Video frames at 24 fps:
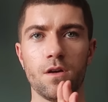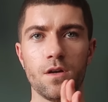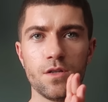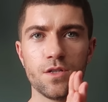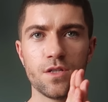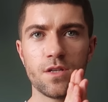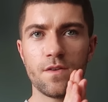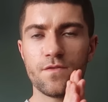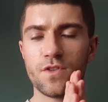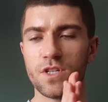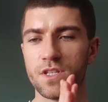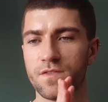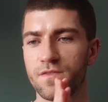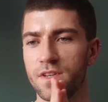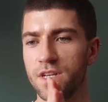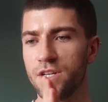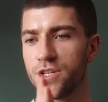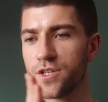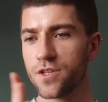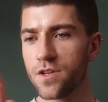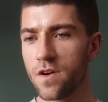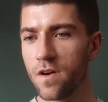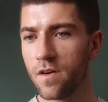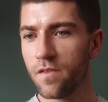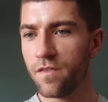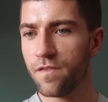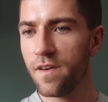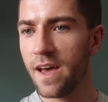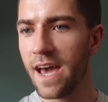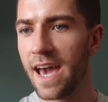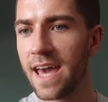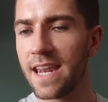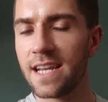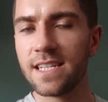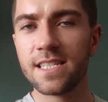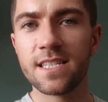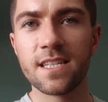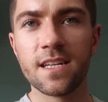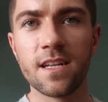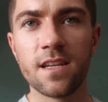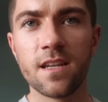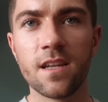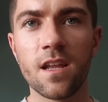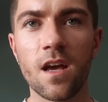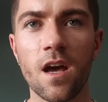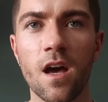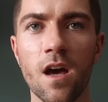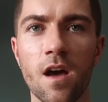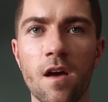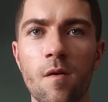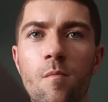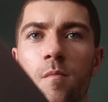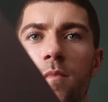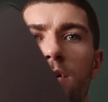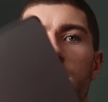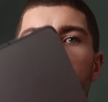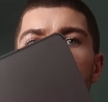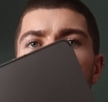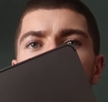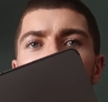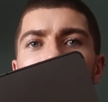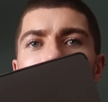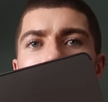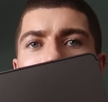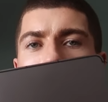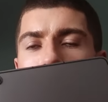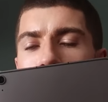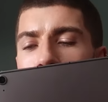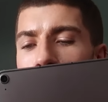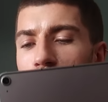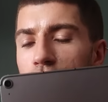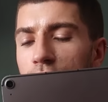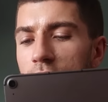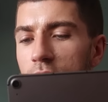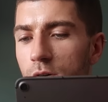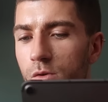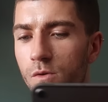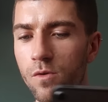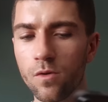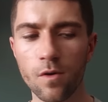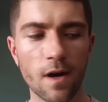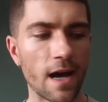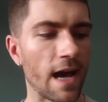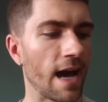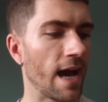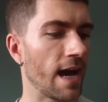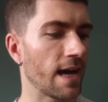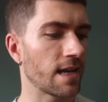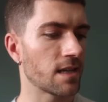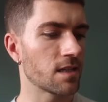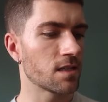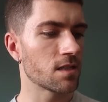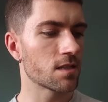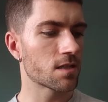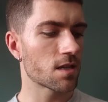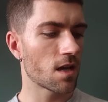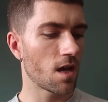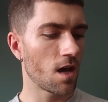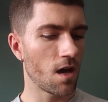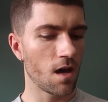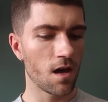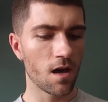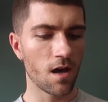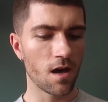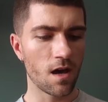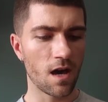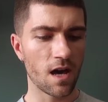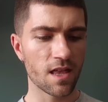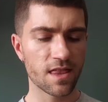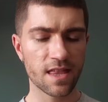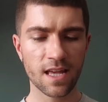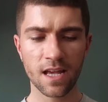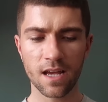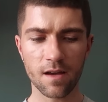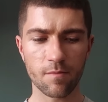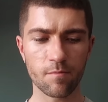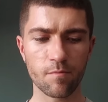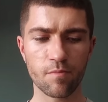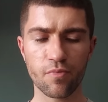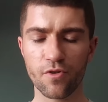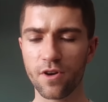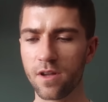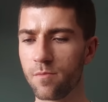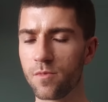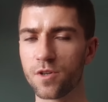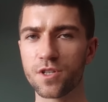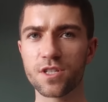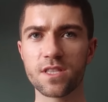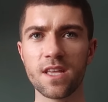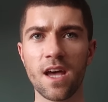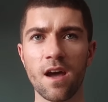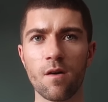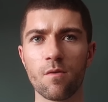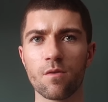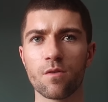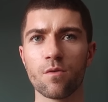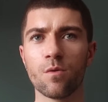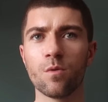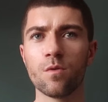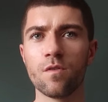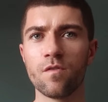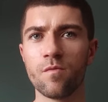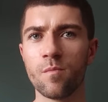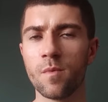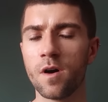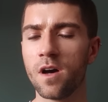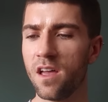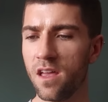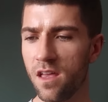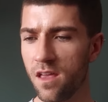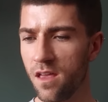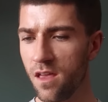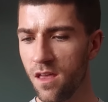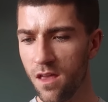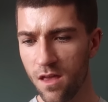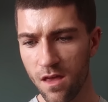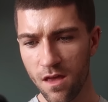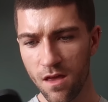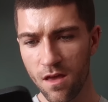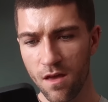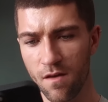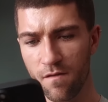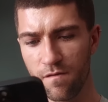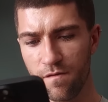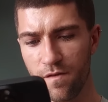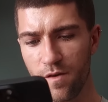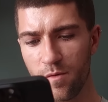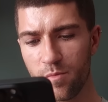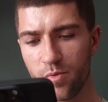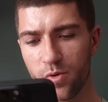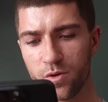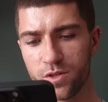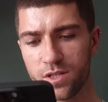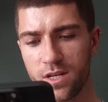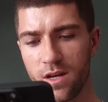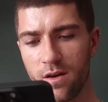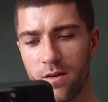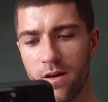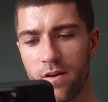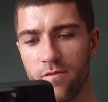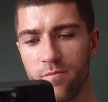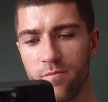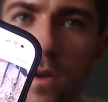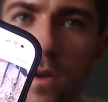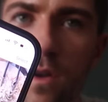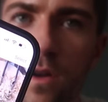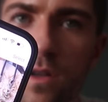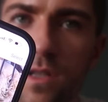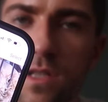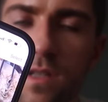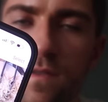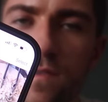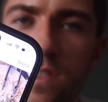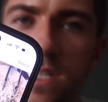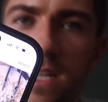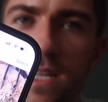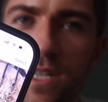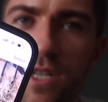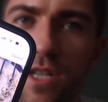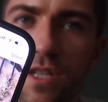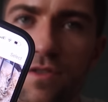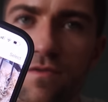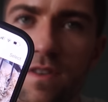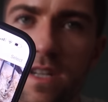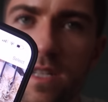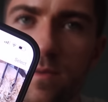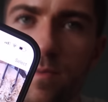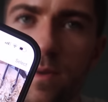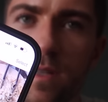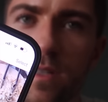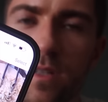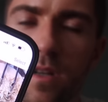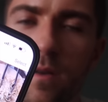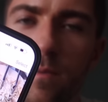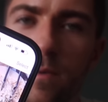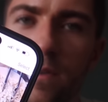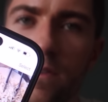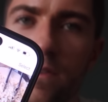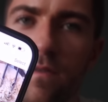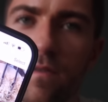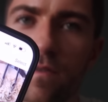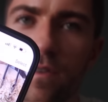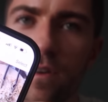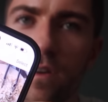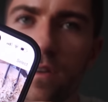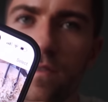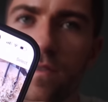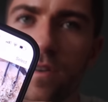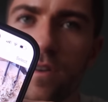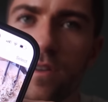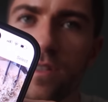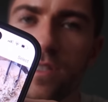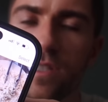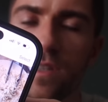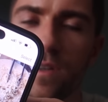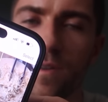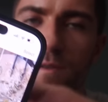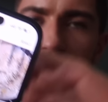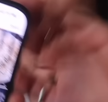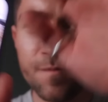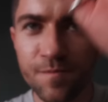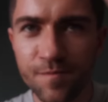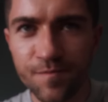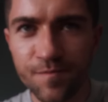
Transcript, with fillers: So I've just finished off editing another reel, and I think I'm pretty much there with all of my food posts now. lots of delicious recipes coming very, very soon.